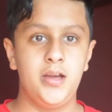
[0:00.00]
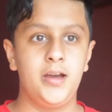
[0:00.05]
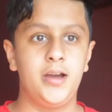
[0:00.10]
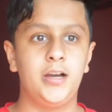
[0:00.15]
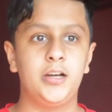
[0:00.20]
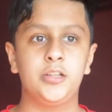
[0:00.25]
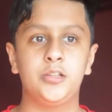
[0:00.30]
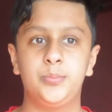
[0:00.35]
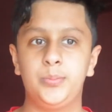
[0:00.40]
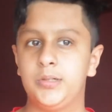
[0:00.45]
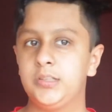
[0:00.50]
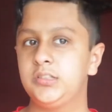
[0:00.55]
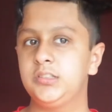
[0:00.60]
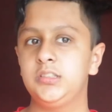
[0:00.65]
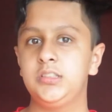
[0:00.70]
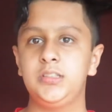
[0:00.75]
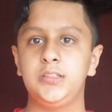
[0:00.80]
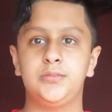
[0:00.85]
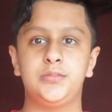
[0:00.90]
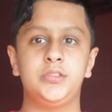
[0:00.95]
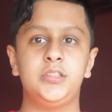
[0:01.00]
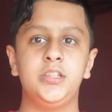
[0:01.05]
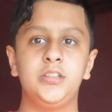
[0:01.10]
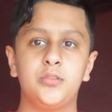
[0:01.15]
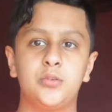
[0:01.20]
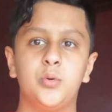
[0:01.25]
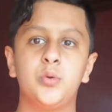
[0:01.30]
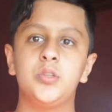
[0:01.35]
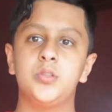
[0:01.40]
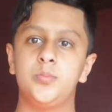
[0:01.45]
Especially if she's
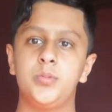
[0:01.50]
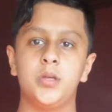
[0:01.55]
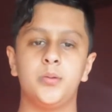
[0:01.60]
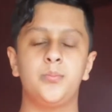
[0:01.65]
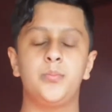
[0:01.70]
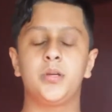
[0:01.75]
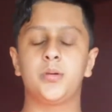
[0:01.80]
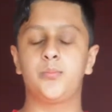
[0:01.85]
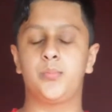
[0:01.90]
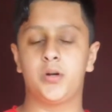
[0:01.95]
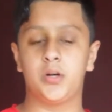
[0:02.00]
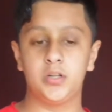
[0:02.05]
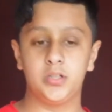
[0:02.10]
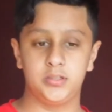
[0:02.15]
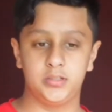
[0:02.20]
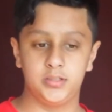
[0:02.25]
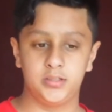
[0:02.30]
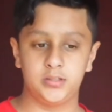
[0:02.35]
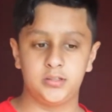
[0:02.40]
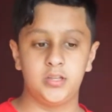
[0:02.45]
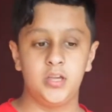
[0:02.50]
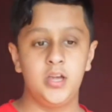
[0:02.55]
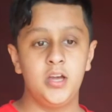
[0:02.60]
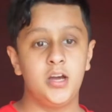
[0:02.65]
going to be a big part of this.